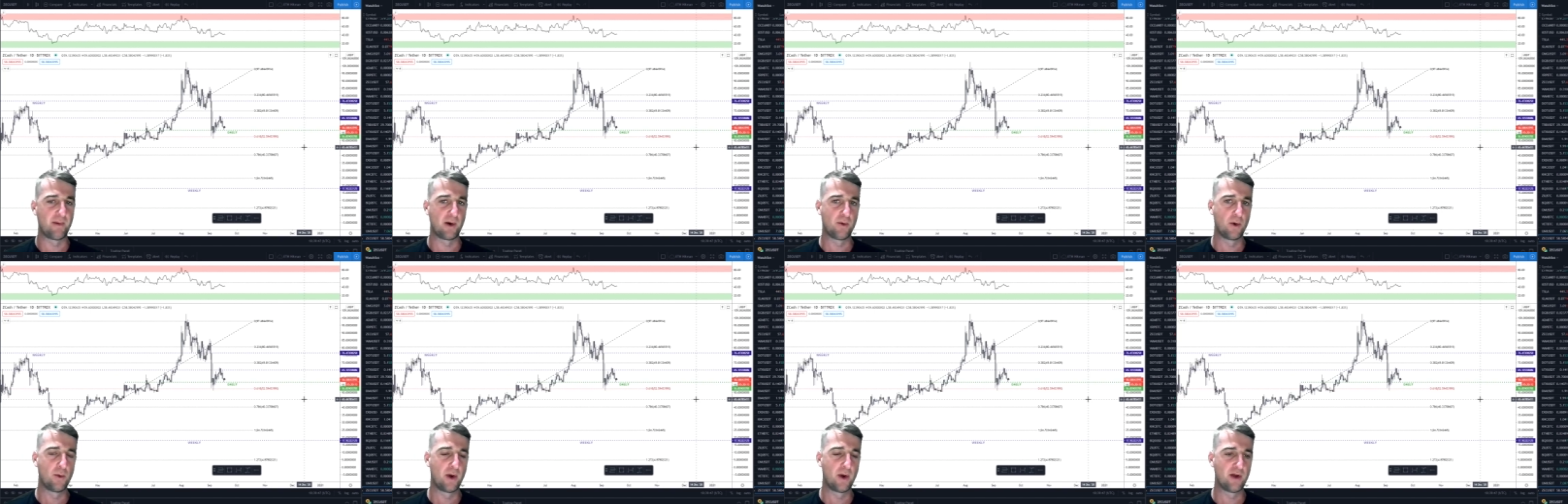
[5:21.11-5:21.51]
I
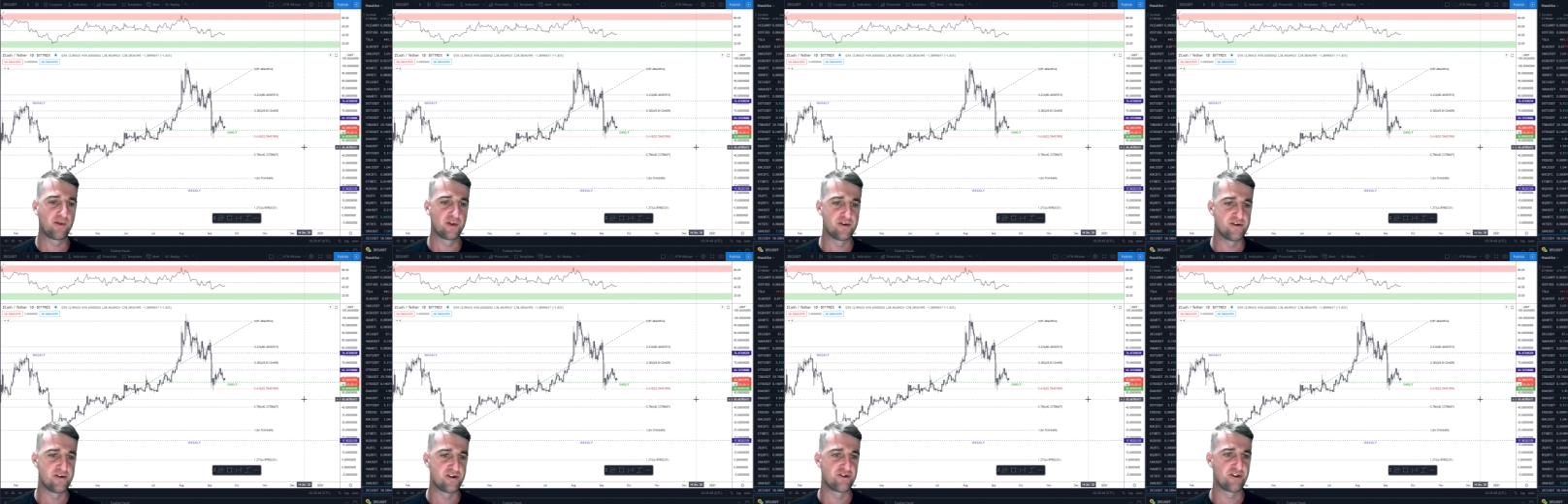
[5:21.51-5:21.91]
will wait
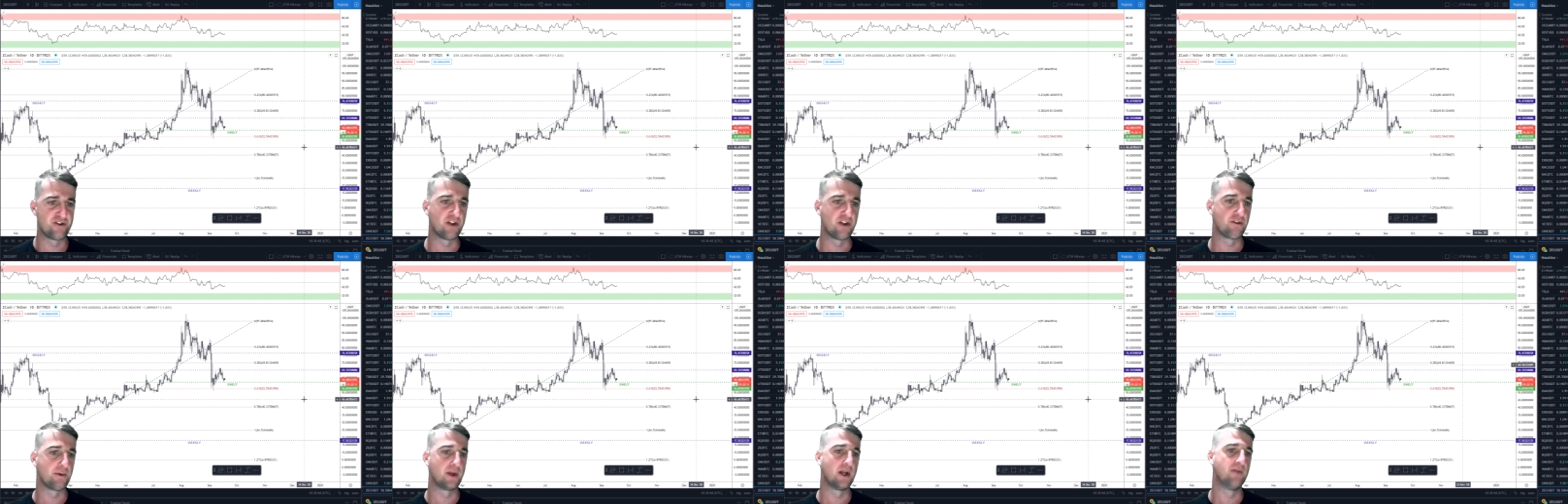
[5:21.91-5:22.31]
for a
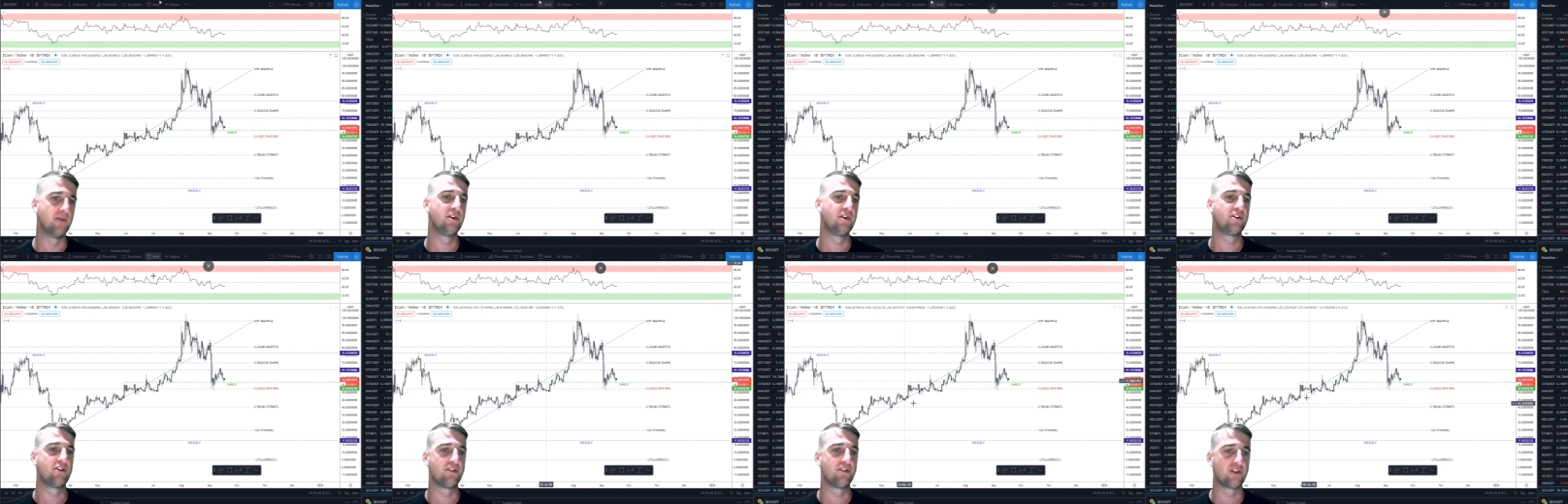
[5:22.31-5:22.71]
retracement, and
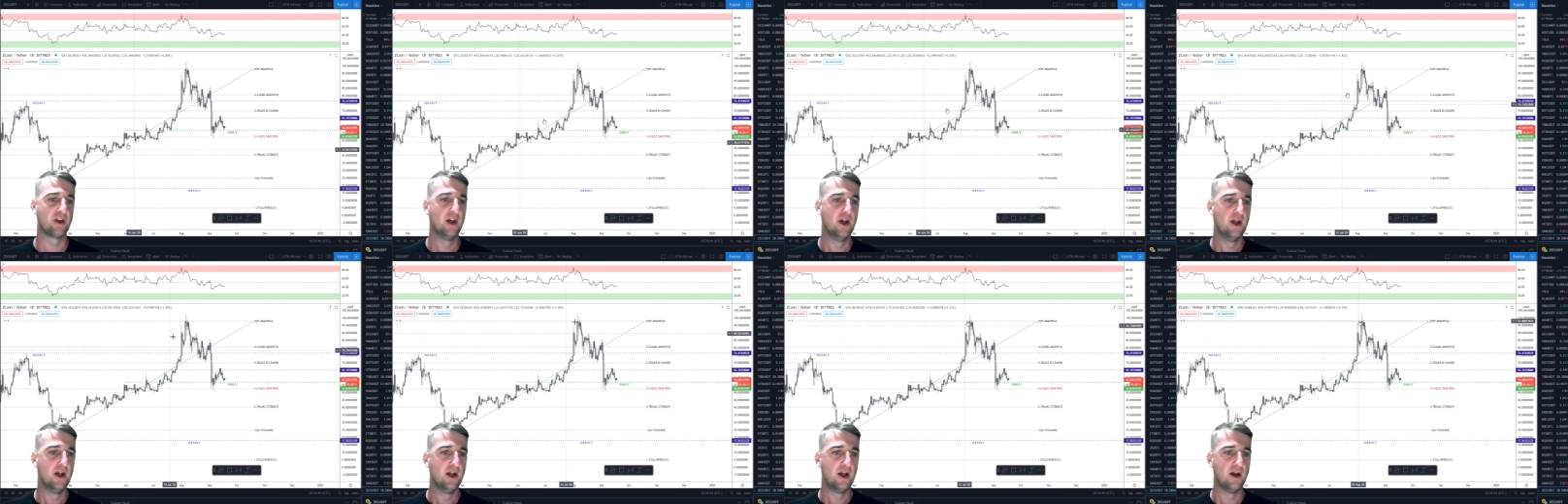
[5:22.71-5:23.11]
this is
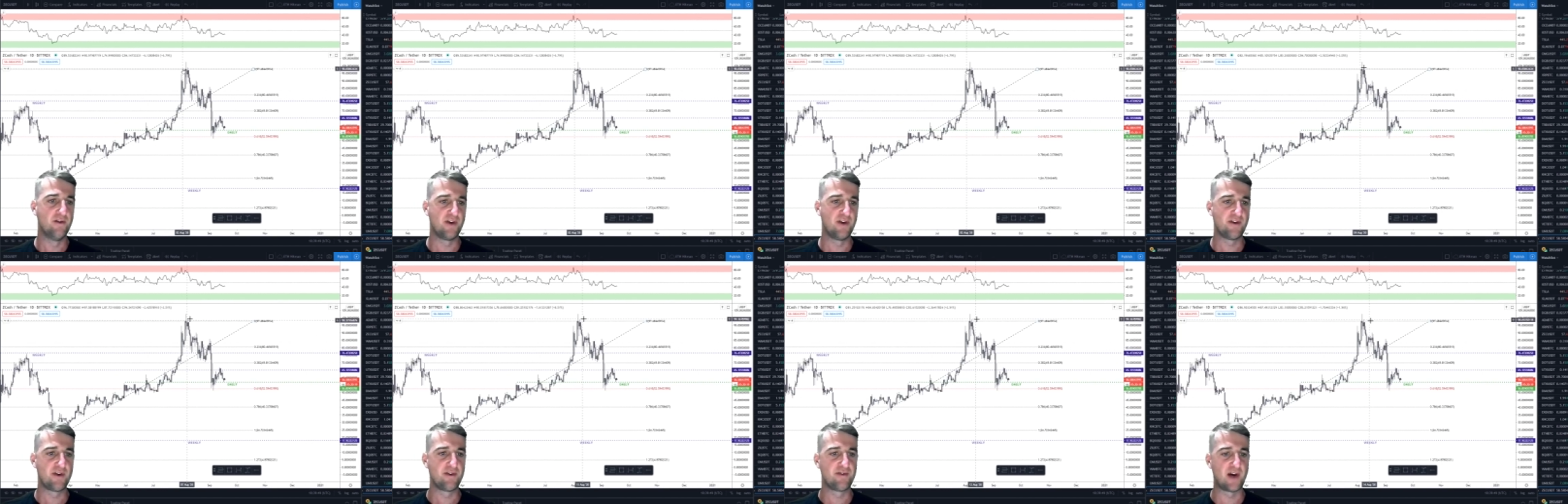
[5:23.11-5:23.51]
a
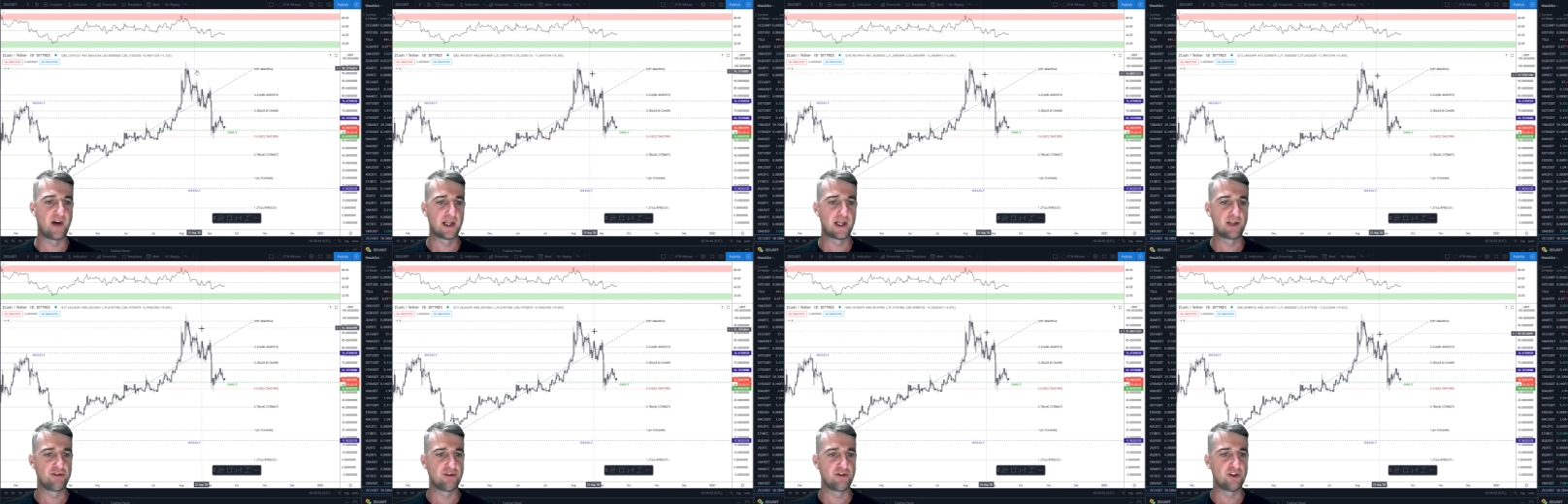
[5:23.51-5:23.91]
very
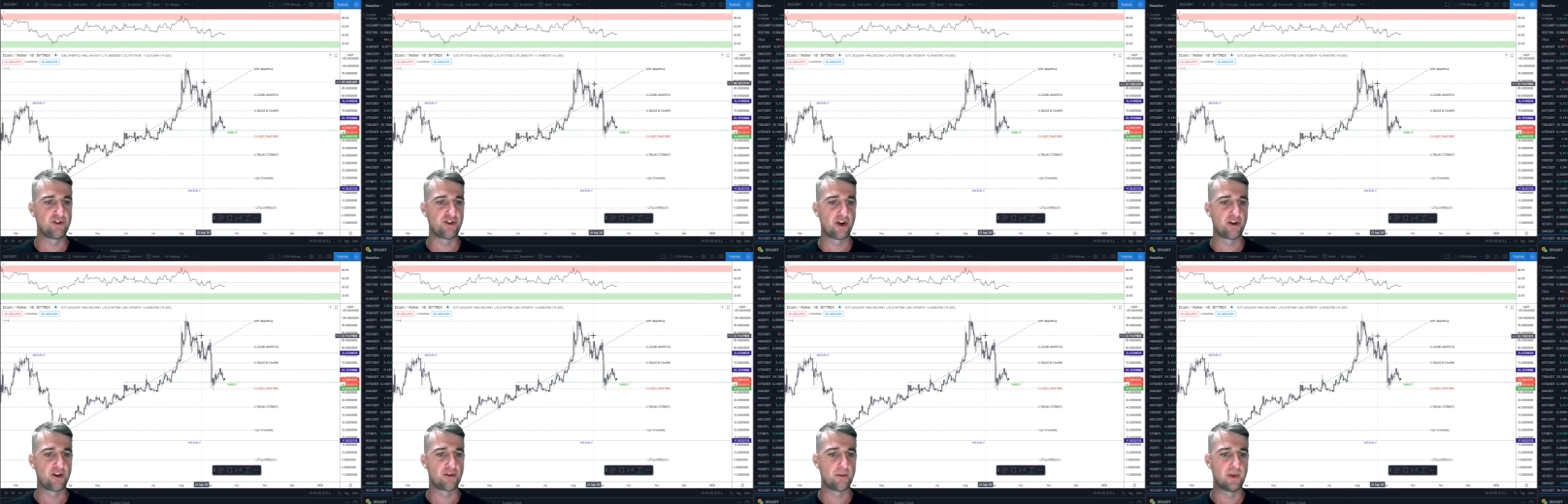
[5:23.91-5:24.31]
valid
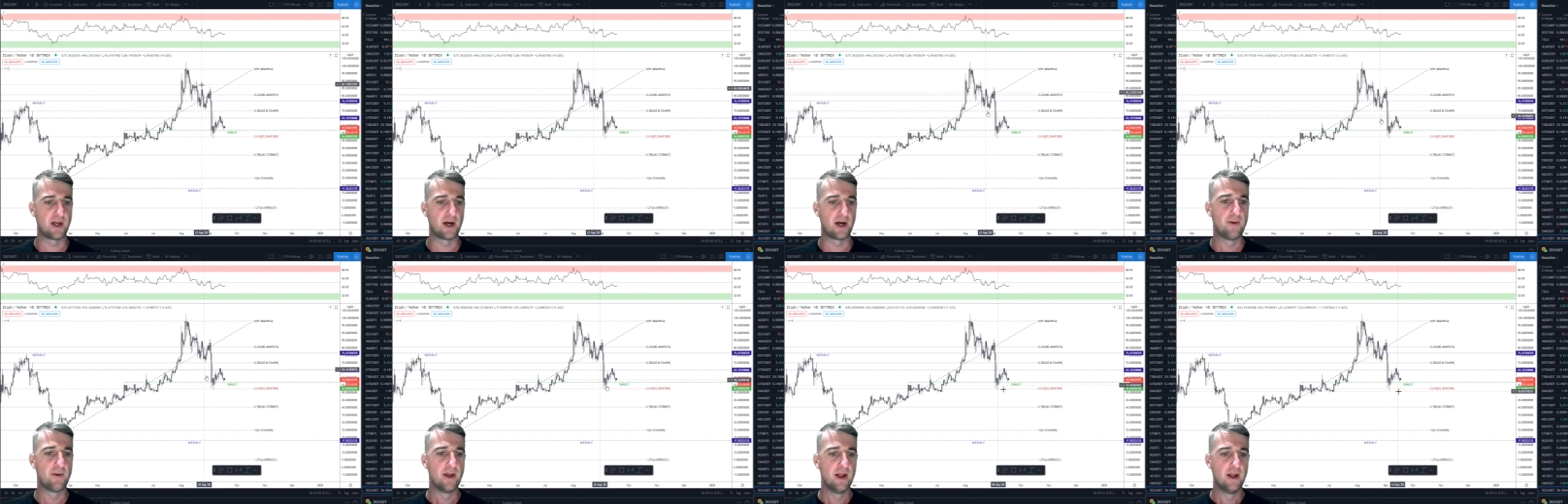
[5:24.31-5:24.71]
retracement
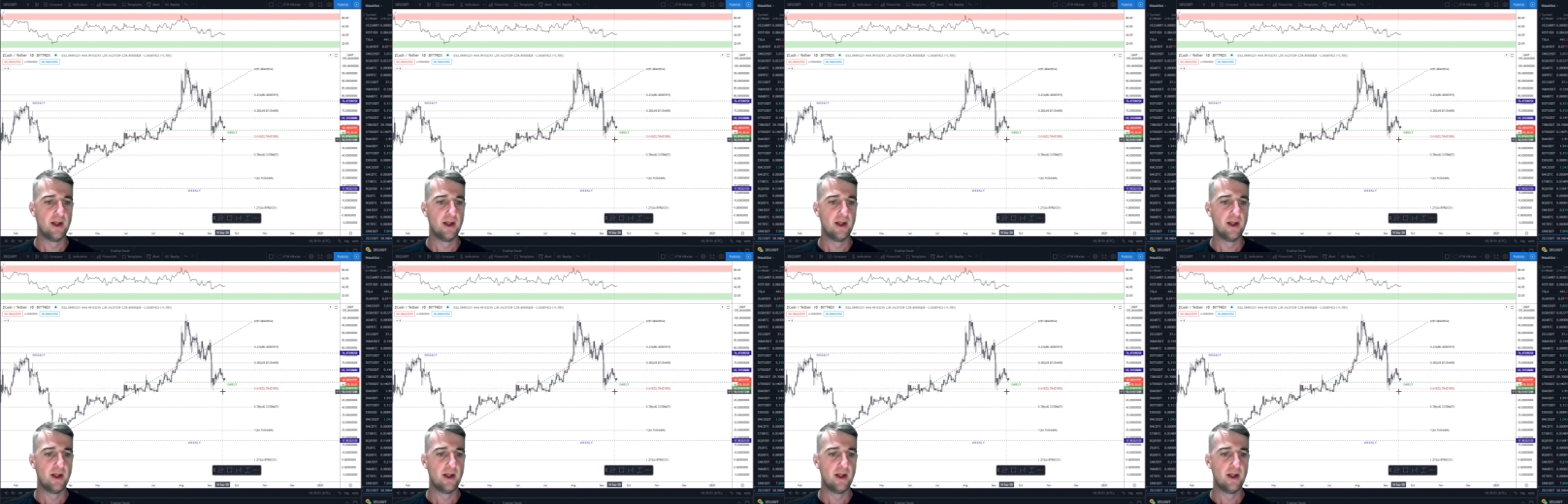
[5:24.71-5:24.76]
now.